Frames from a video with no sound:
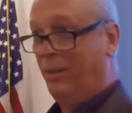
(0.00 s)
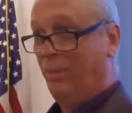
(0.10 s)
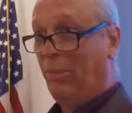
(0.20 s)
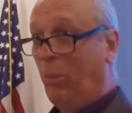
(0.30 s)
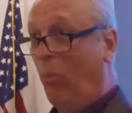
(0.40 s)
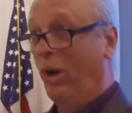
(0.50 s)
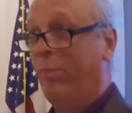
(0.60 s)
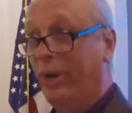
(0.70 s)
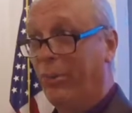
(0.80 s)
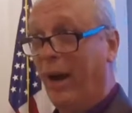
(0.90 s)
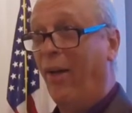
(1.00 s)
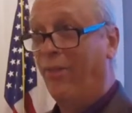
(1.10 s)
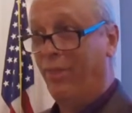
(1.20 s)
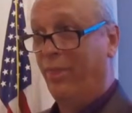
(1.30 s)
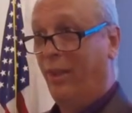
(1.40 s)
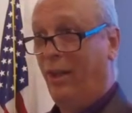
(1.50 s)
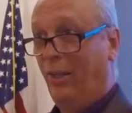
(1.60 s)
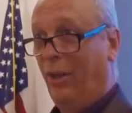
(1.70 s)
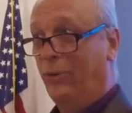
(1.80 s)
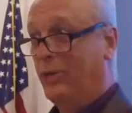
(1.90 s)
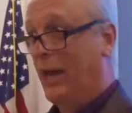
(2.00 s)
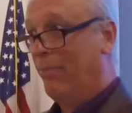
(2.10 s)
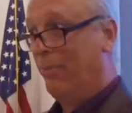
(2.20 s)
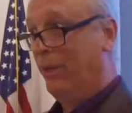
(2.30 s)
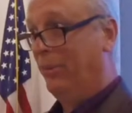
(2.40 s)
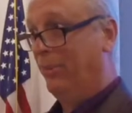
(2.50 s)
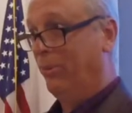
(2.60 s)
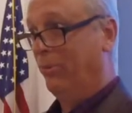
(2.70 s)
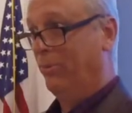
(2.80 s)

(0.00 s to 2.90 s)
people want to be around those type of people.